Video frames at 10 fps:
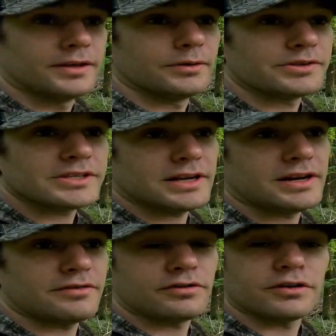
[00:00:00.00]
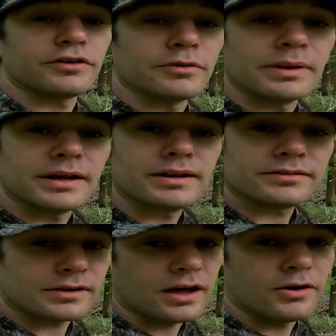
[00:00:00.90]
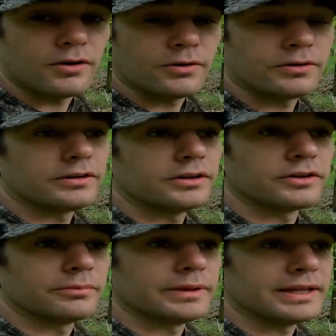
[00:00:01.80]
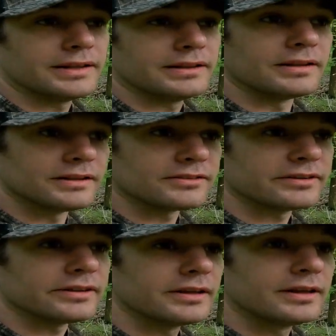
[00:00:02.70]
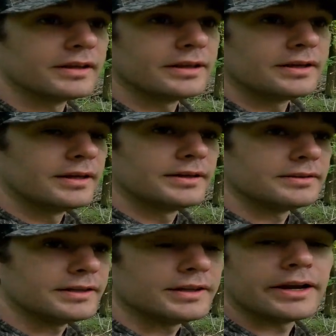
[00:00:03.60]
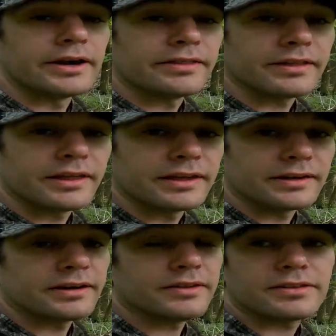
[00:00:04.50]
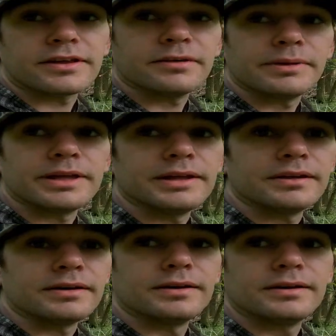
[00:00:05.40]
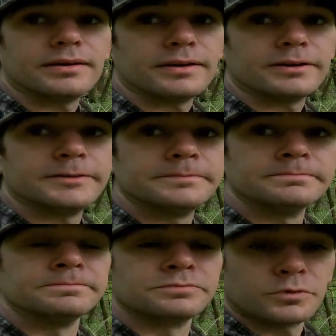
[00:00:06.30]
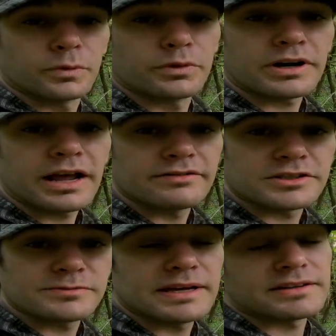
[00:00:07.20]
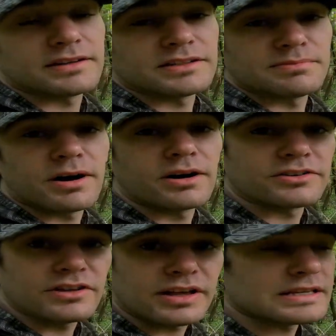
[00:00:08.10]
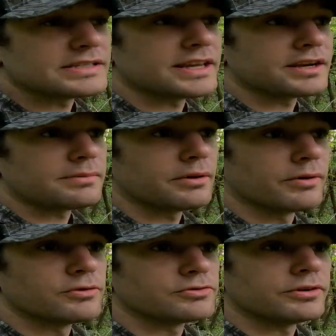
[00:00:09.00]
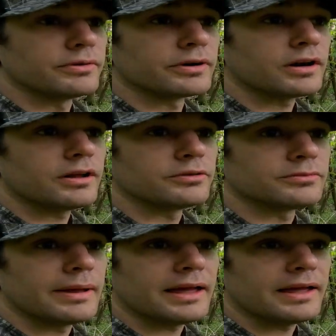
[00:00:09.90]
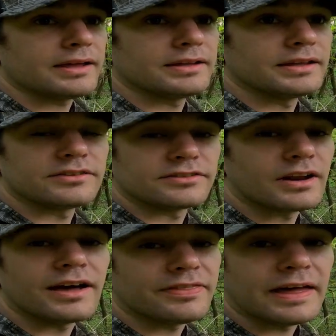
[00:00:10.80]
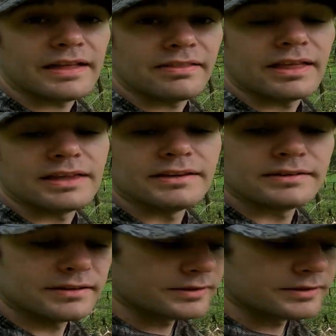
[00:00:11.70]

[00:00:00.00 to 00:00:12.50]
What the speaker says: We sat here for a few minutes, called a little bit, listened, didn't hear anything, nothing come in. We were kind of expecting these birds, like I said, to be roosted real close by, and it's not that late.